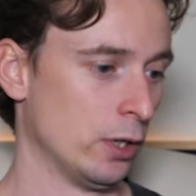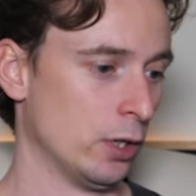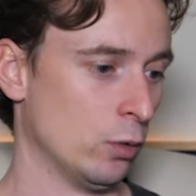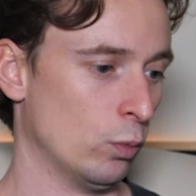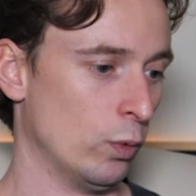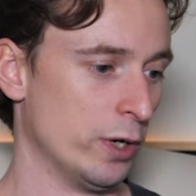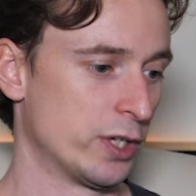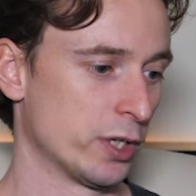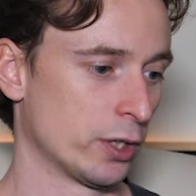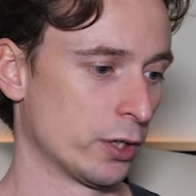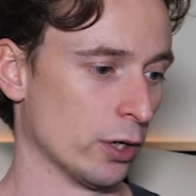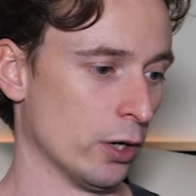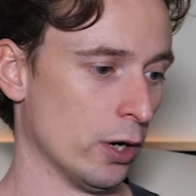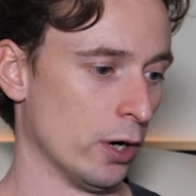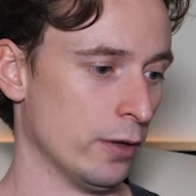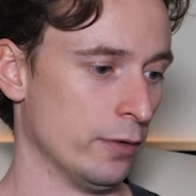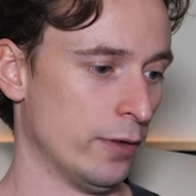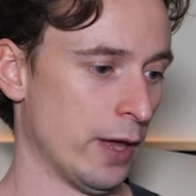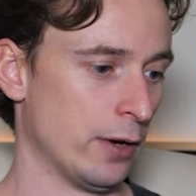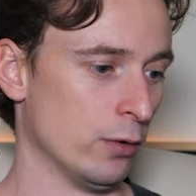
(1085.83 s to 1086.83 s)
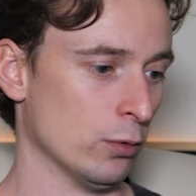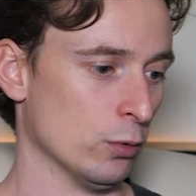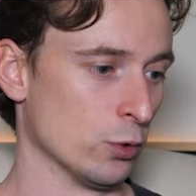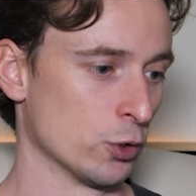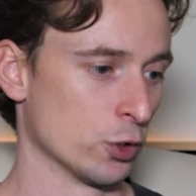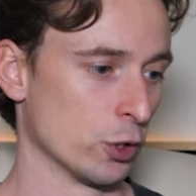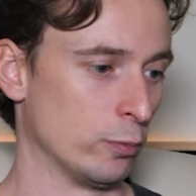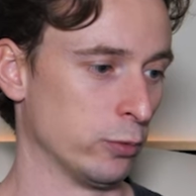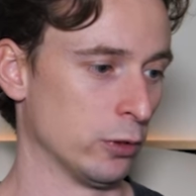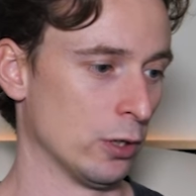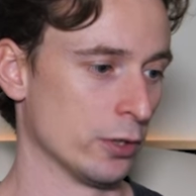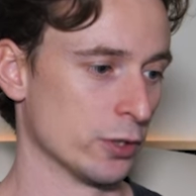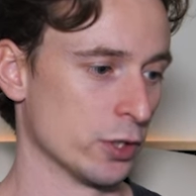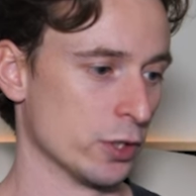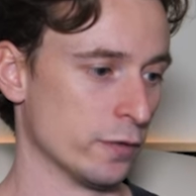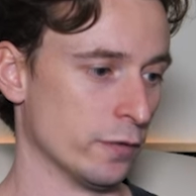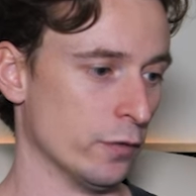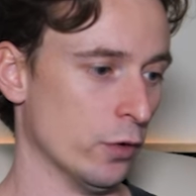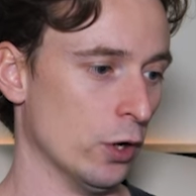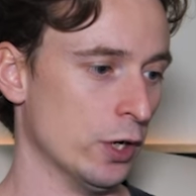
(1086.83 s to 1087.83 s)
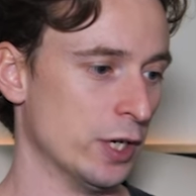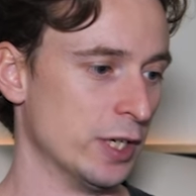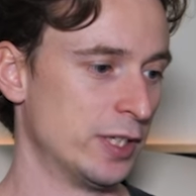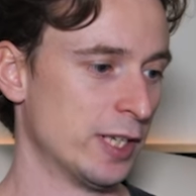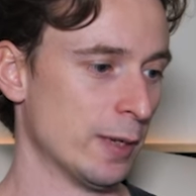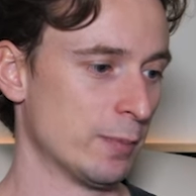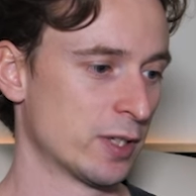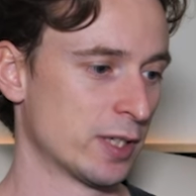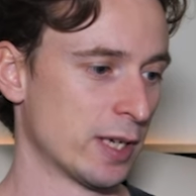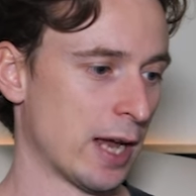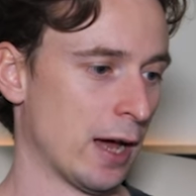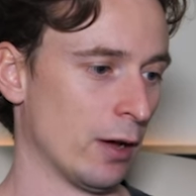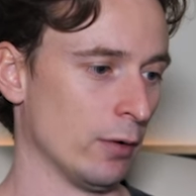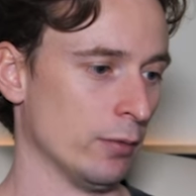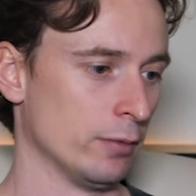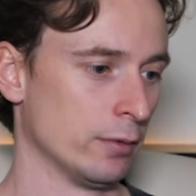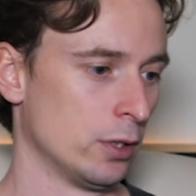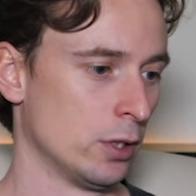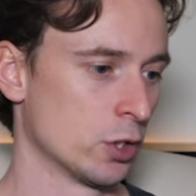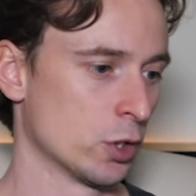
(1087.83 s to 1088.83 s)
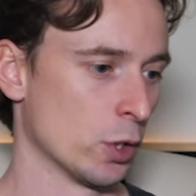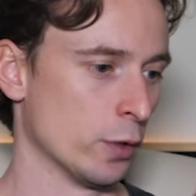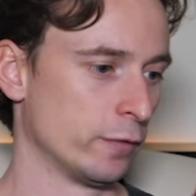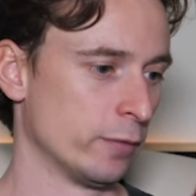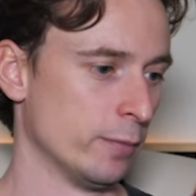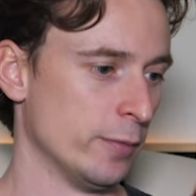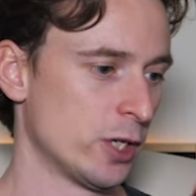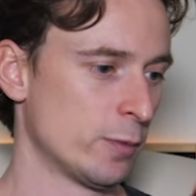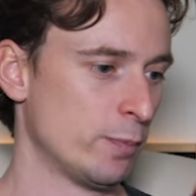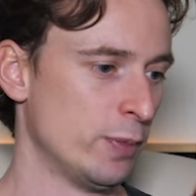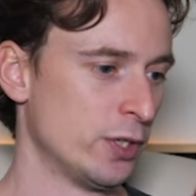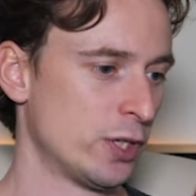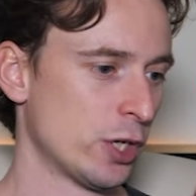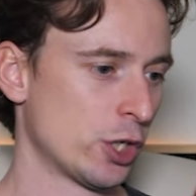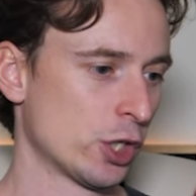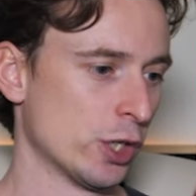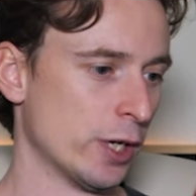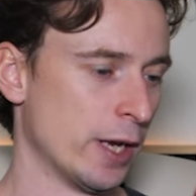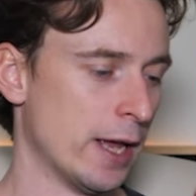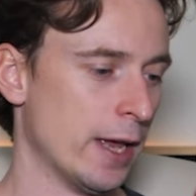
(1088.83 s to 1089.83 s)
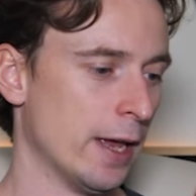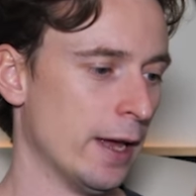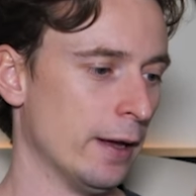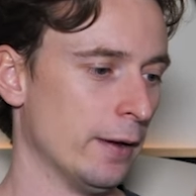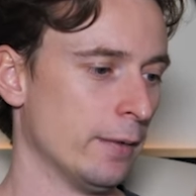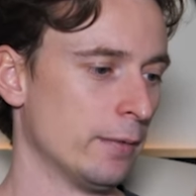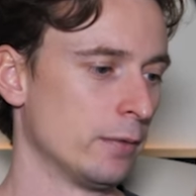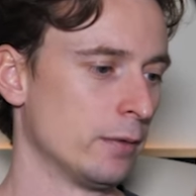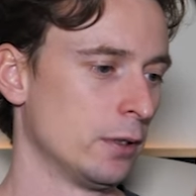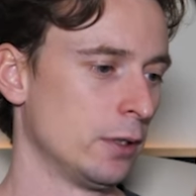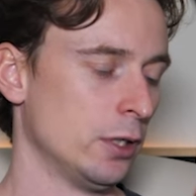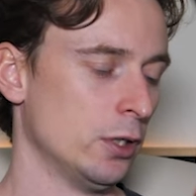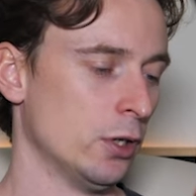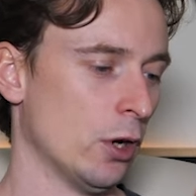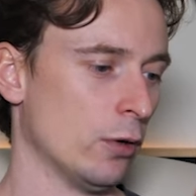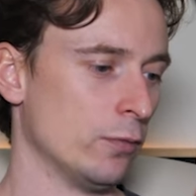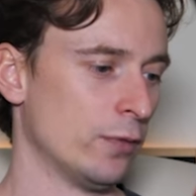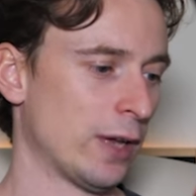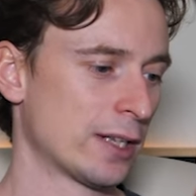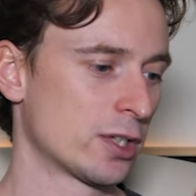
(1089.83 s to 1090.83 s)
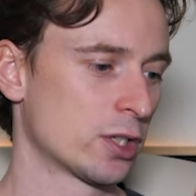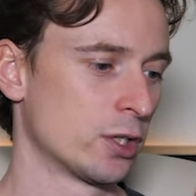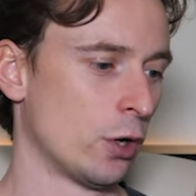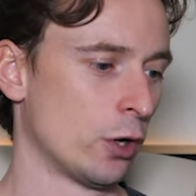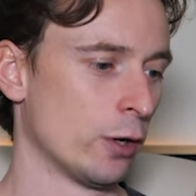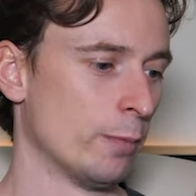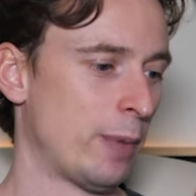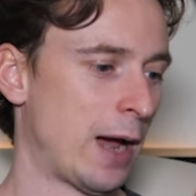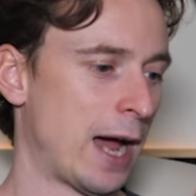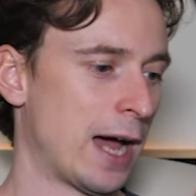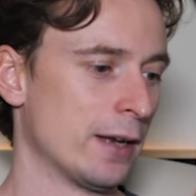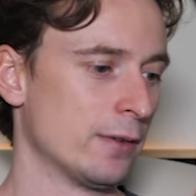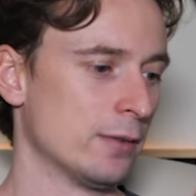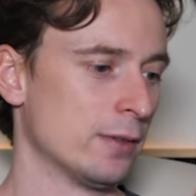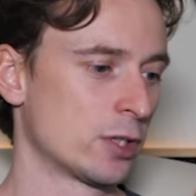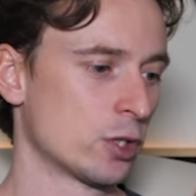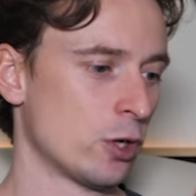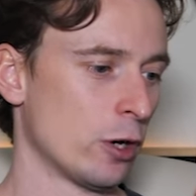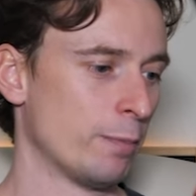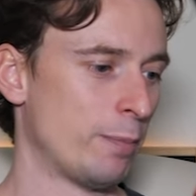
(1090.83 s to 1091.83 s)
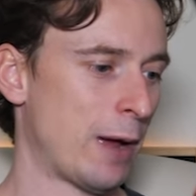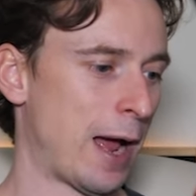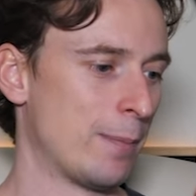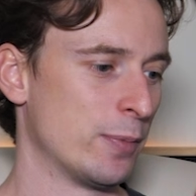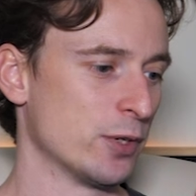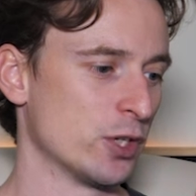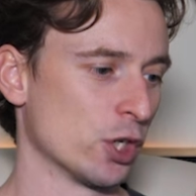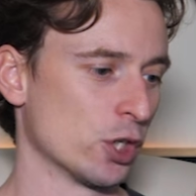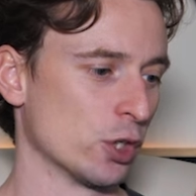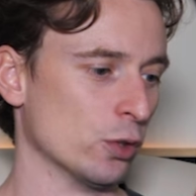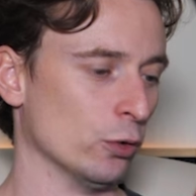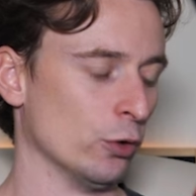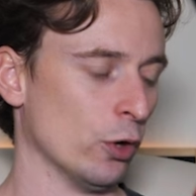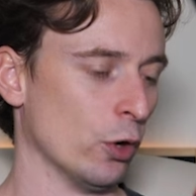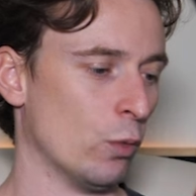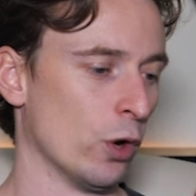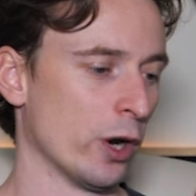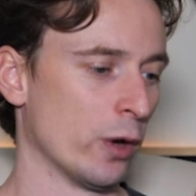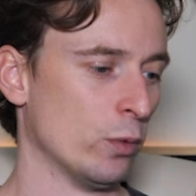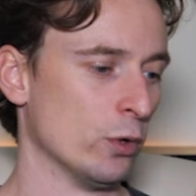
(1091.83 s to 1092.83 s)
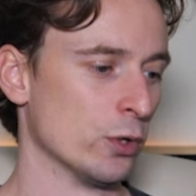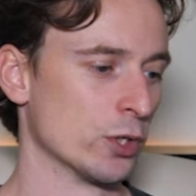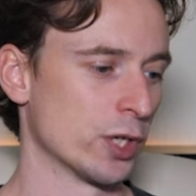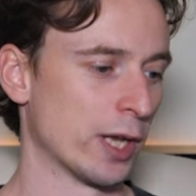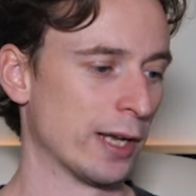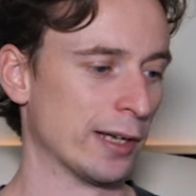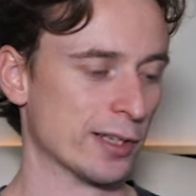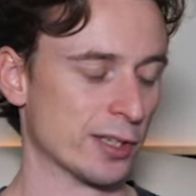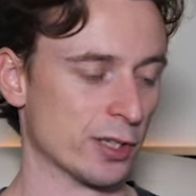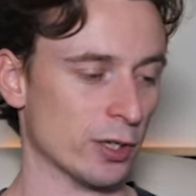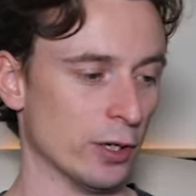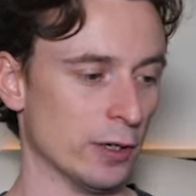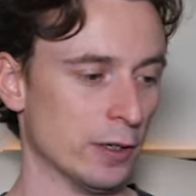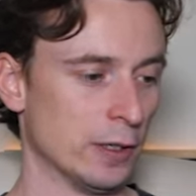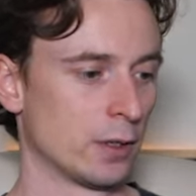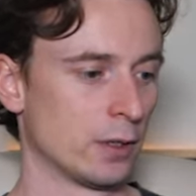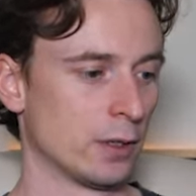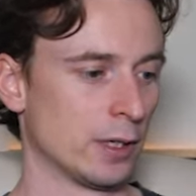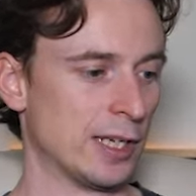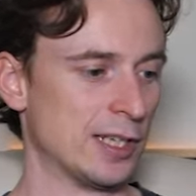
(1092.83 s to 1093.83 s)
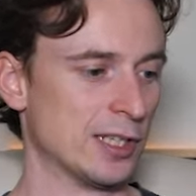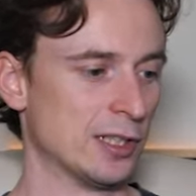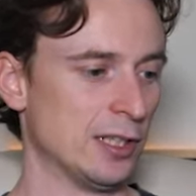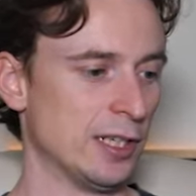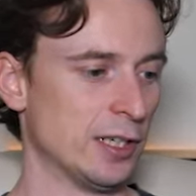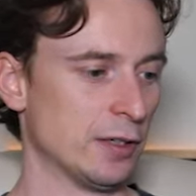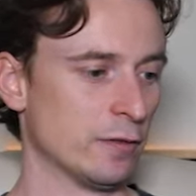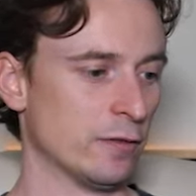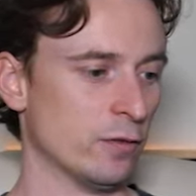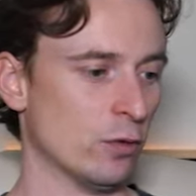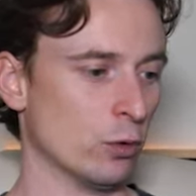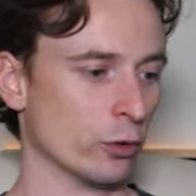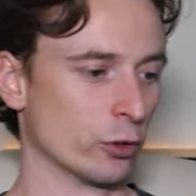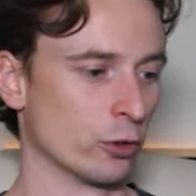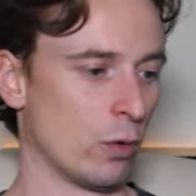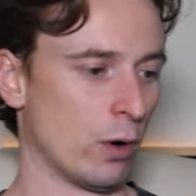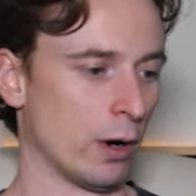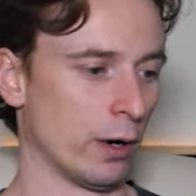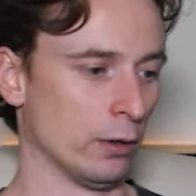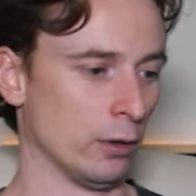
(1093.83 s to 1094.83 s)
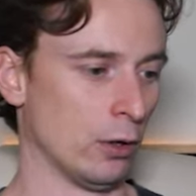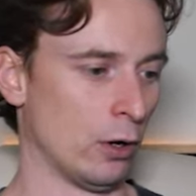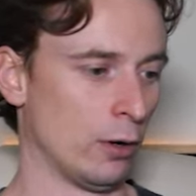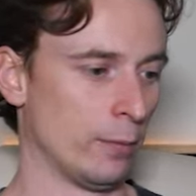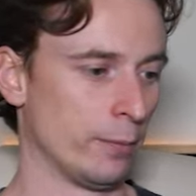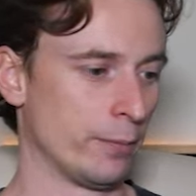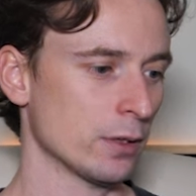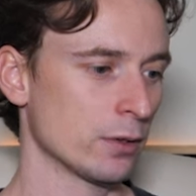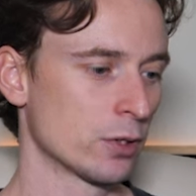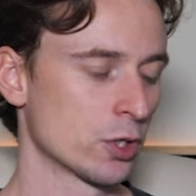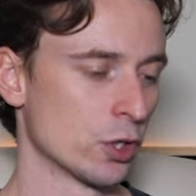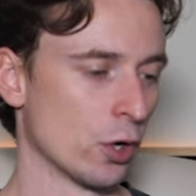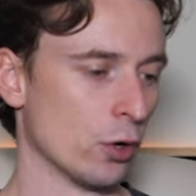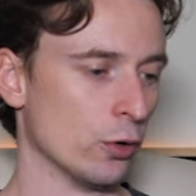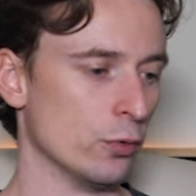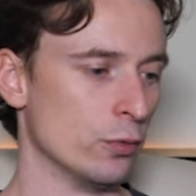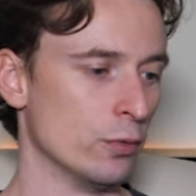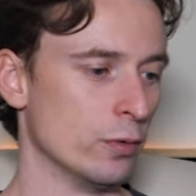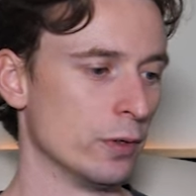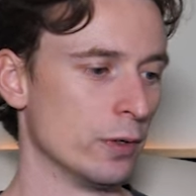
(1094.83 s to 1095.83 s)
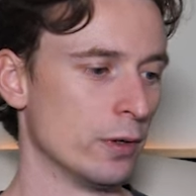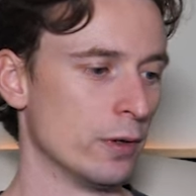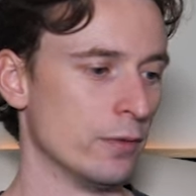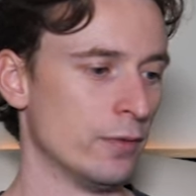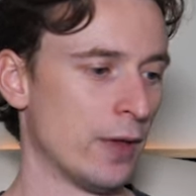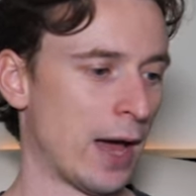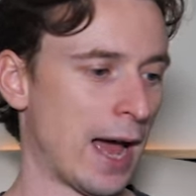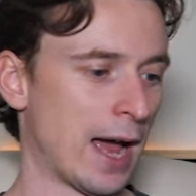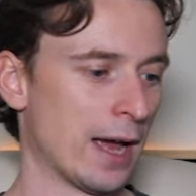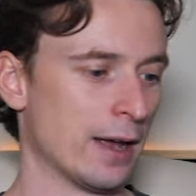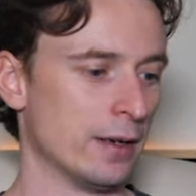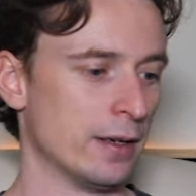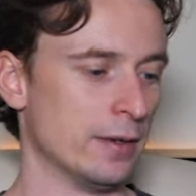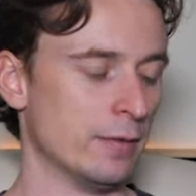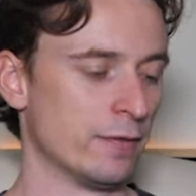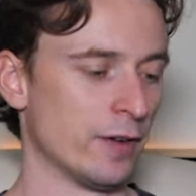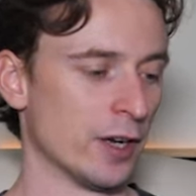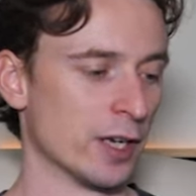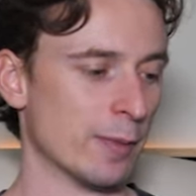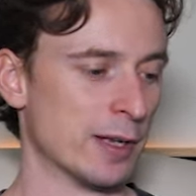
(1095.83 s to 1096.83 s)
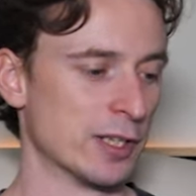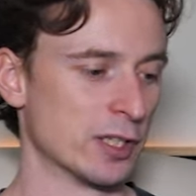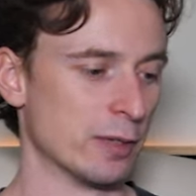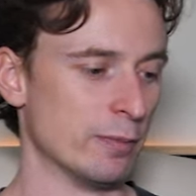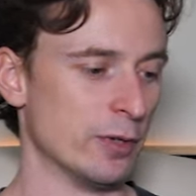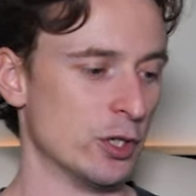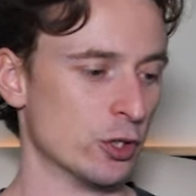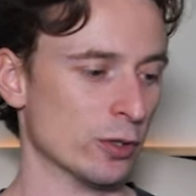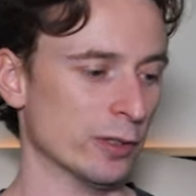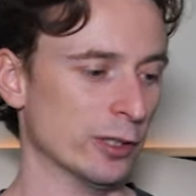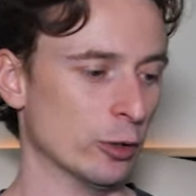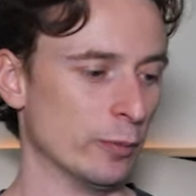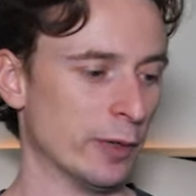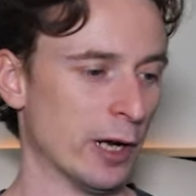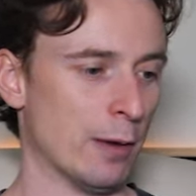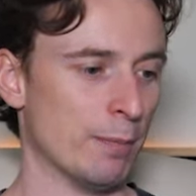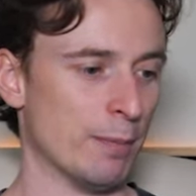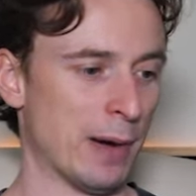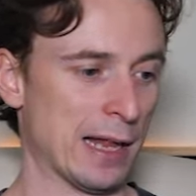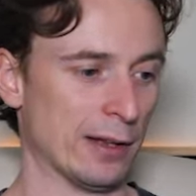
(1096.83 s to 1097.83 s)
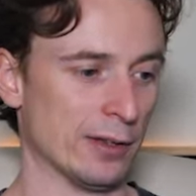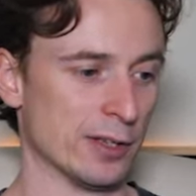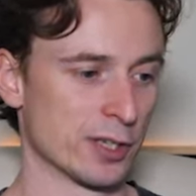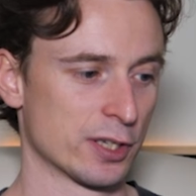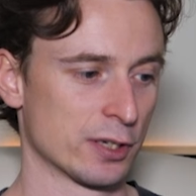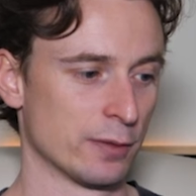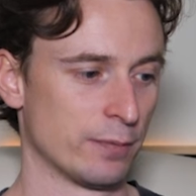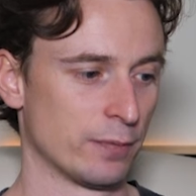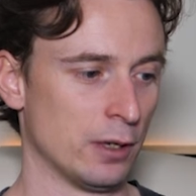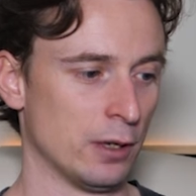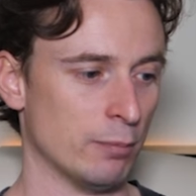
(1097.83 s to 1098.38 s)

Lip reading: Whittaker then also plants his foot and he dips down. So from this position here, you know, that's not a bad position. Although what I will say is that he's leaning forward quite a lot. So that fundamentally means you're a little bit unbalanced.